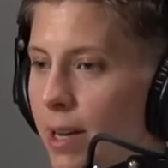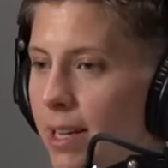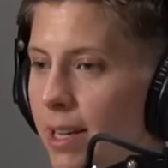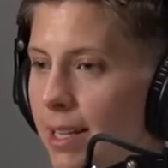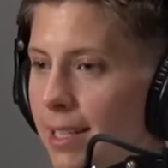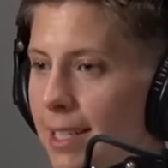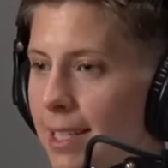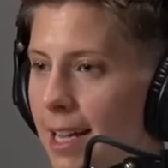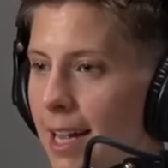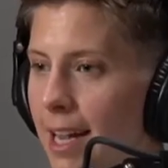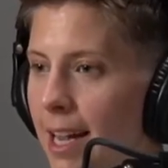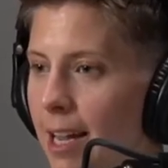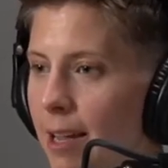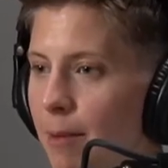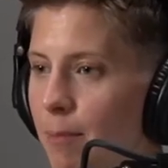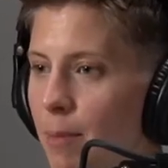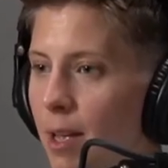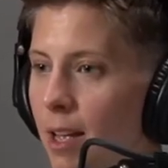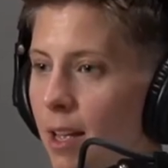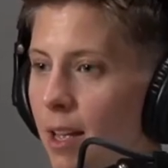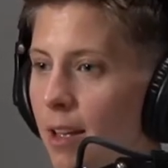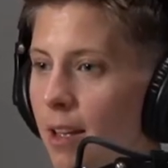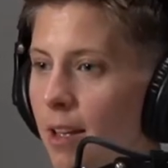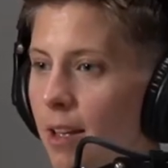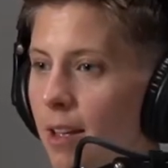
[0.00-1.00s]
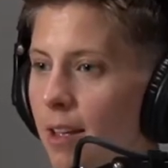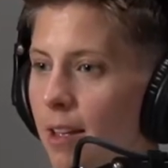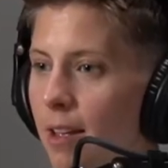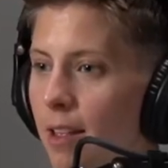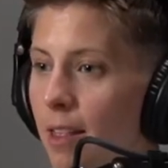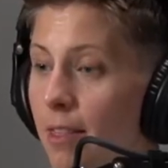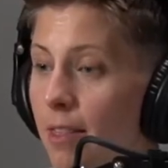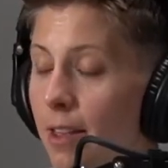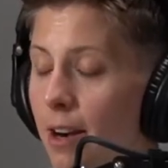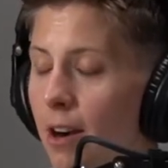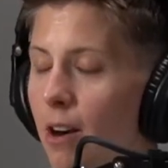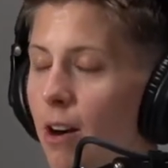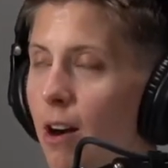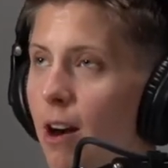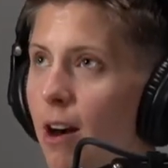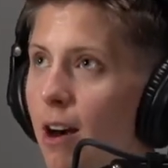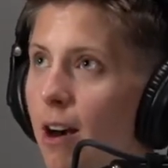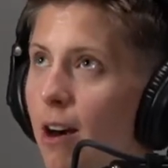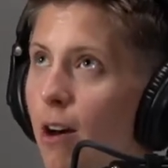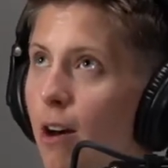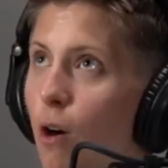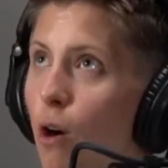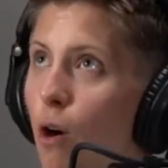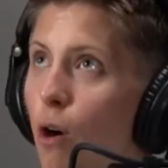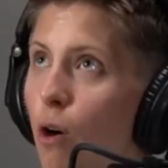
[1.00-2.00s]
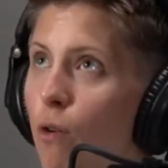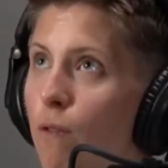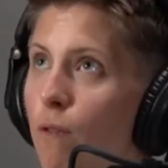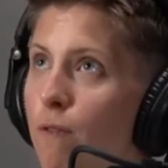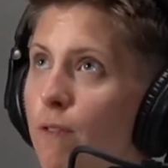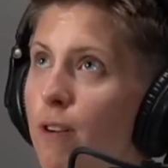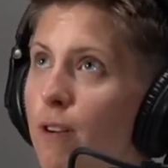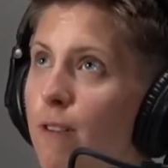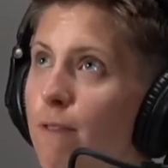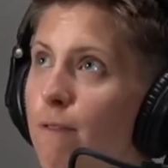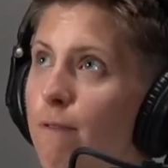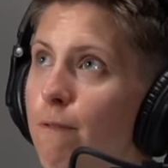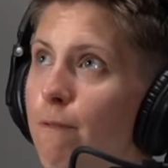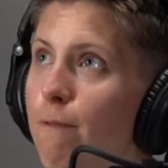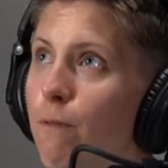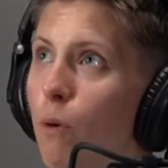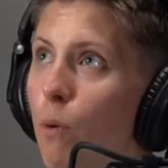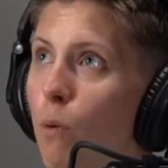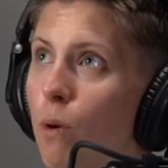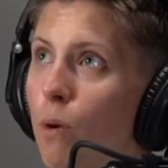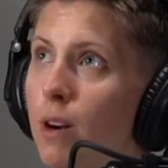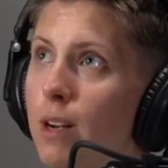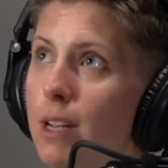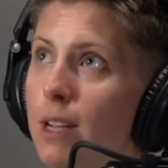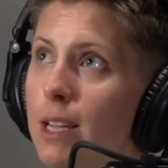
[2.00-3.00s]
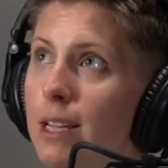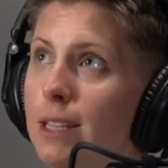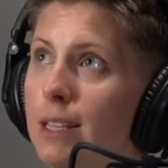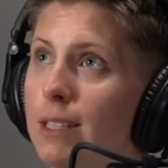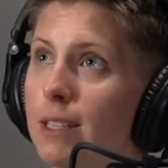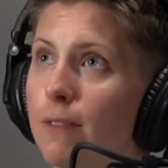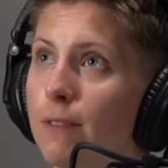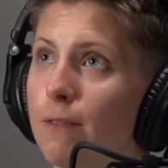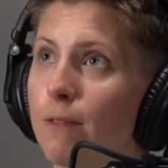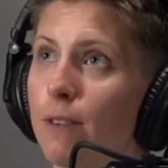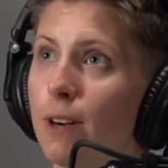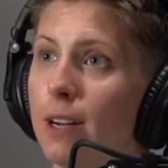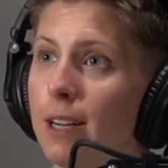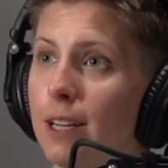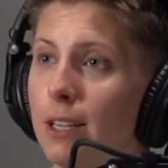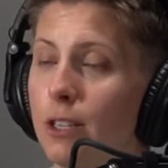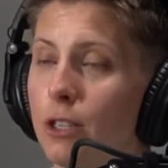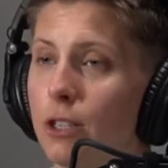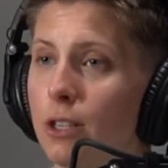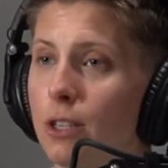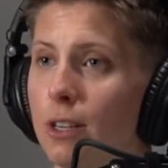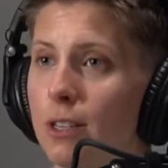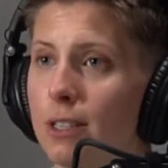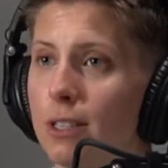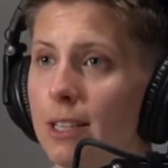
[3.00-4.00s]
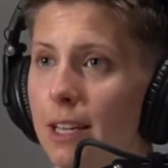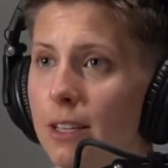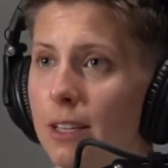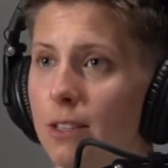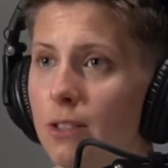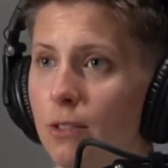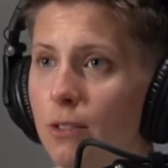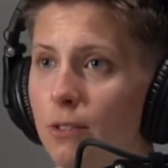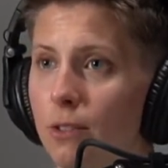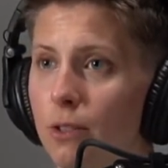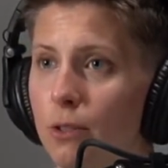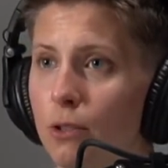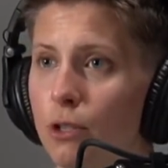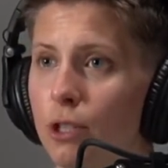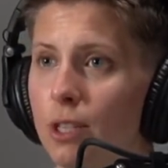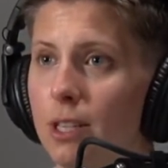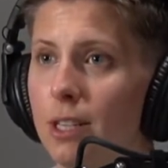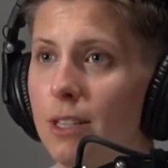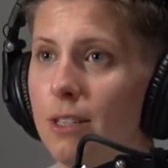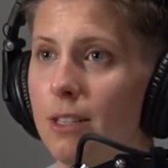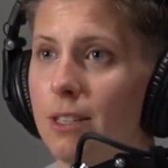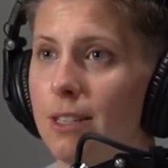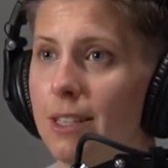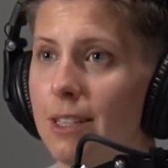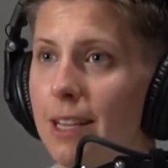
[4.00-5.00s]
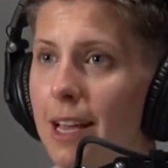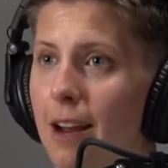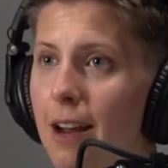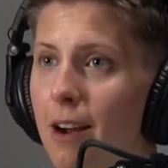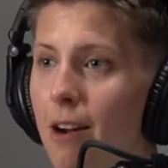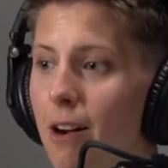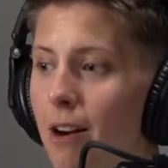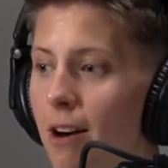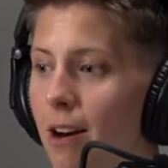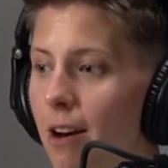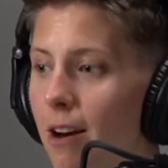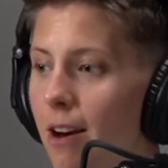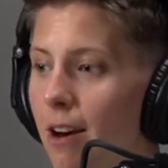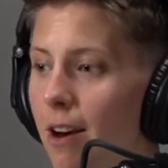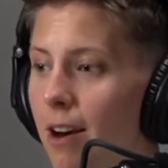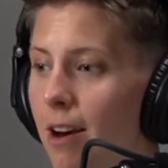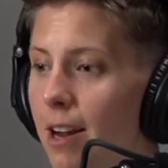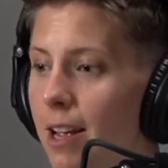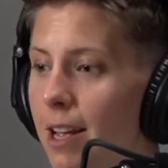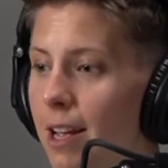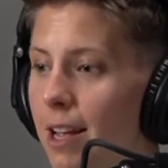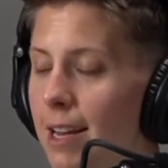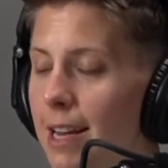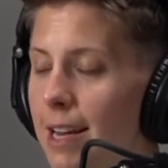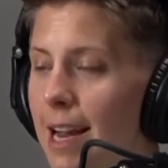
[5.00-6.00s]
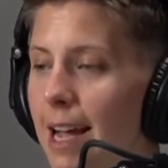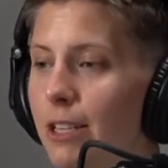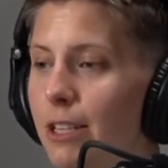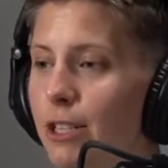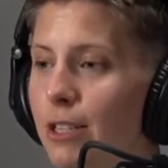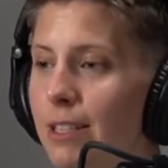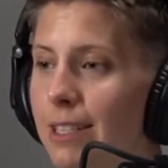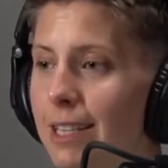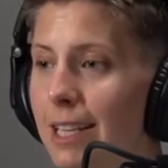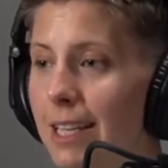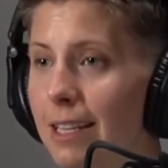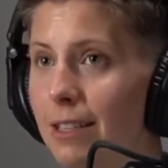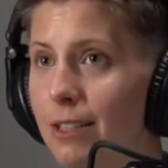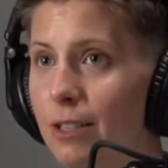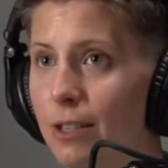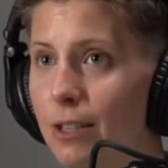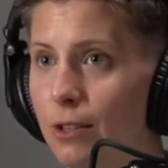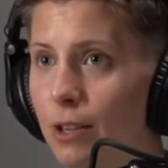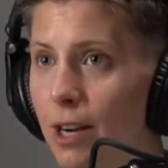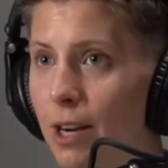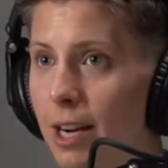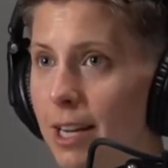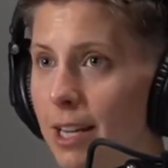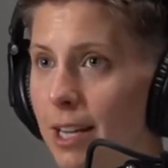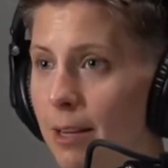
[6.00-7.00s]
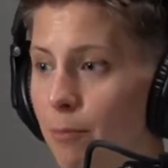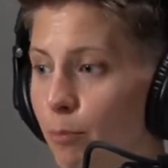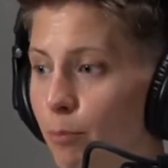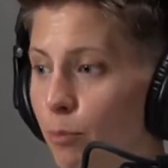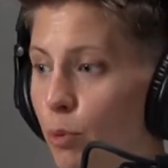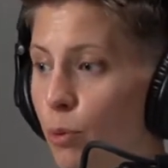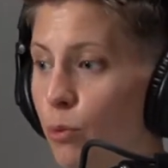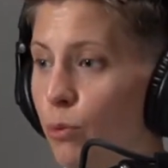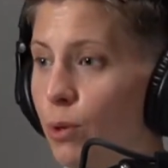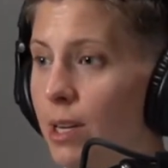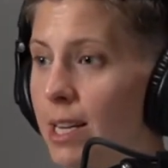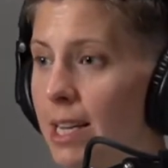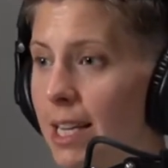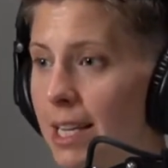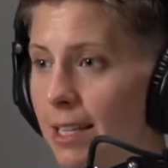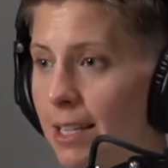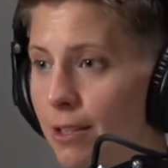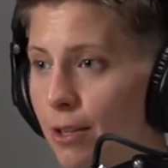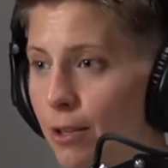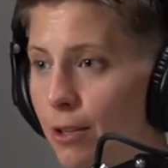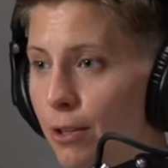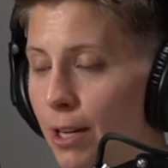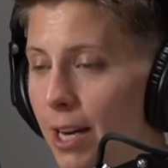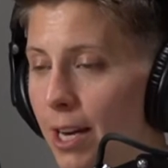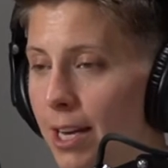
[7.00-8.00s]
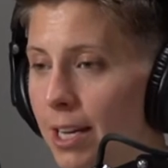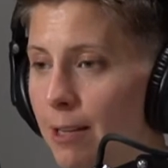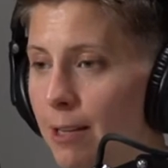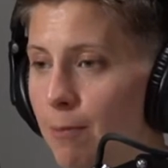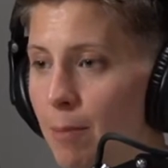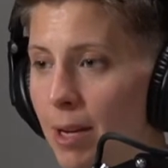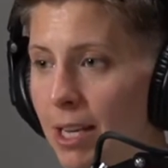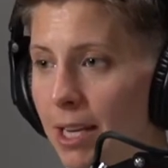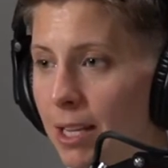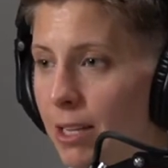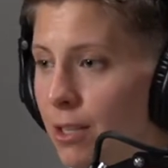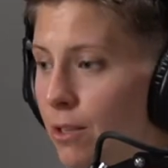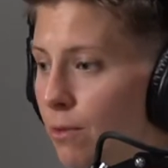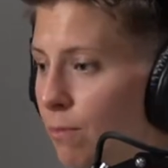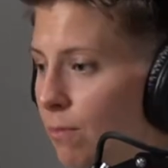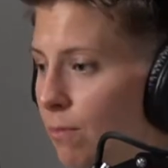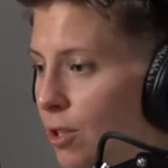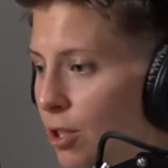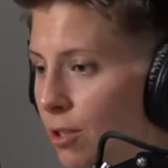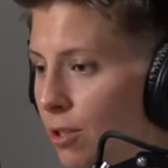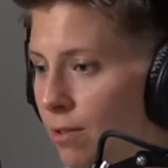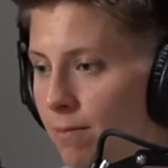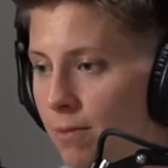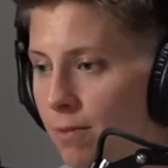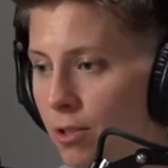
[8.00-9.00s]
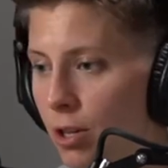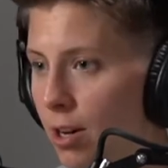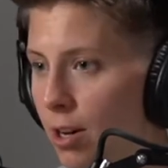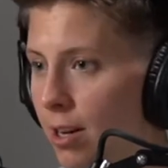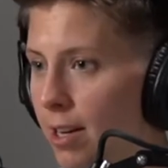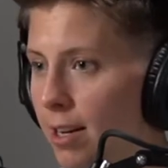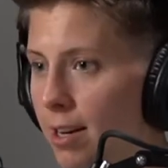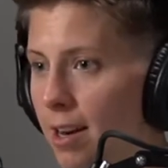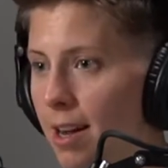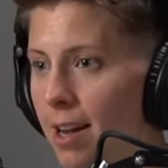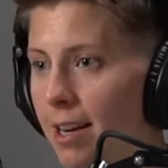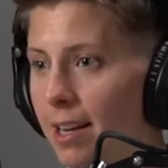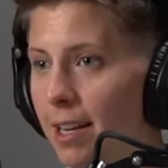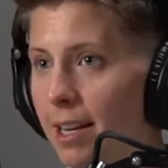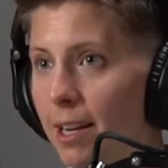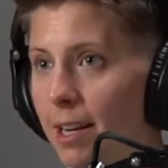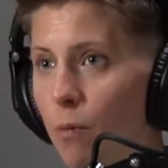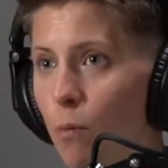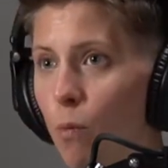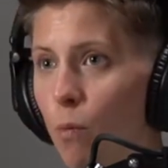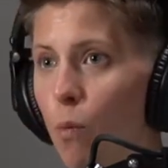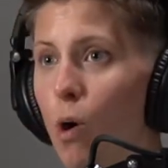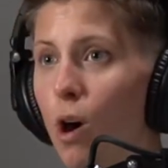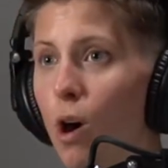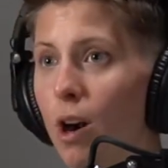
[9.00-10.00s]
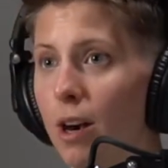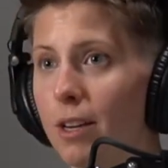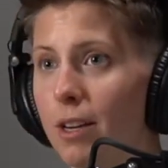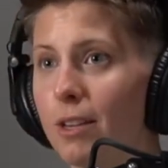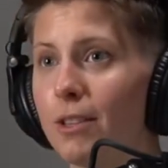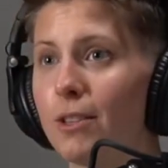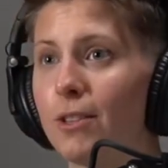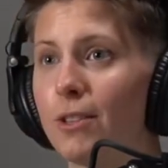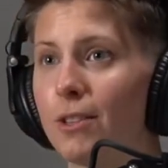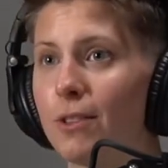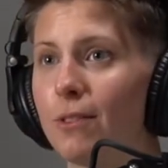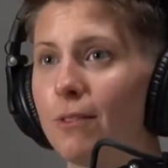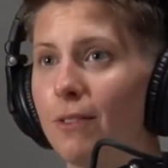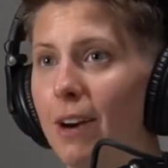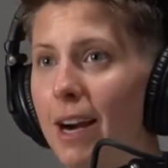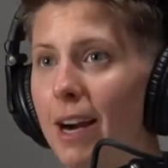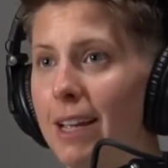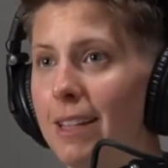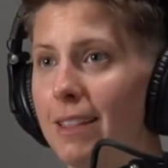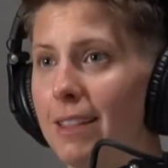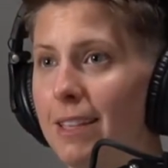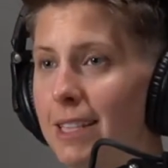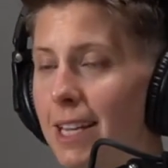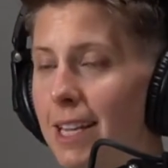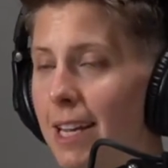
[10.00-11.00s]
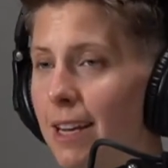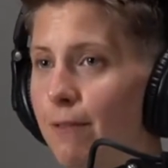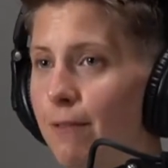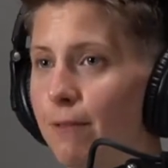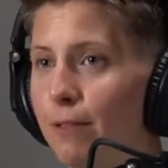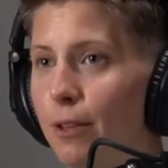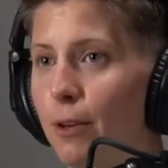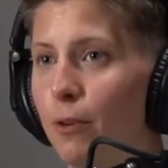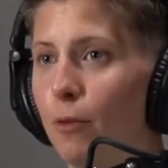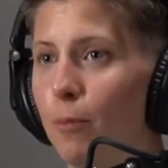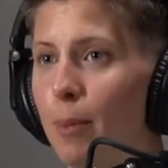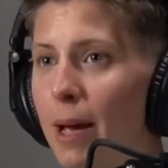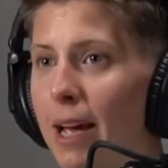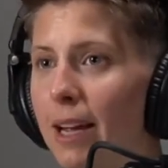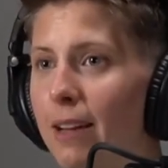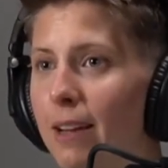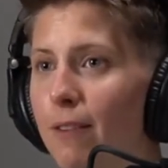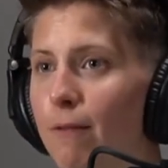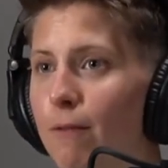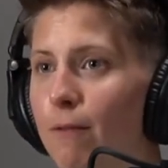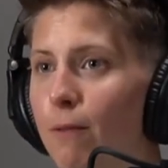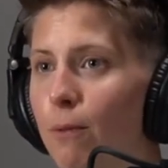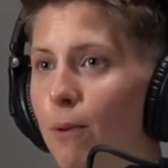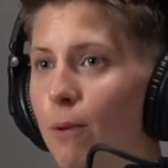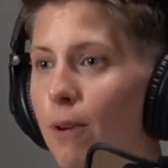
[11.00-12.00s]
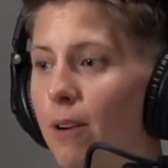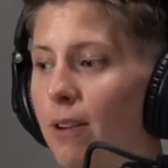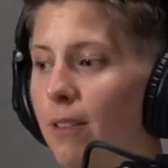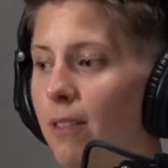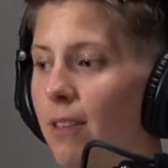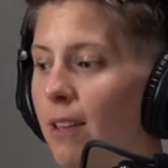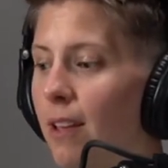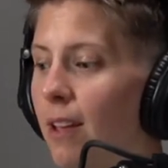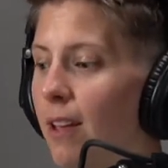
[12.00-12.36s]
in time, there are over 40 different insurtech solutions that are not just integrated, pre-integrated, meaning you just turn it on and it works, right? The data flows back and forth,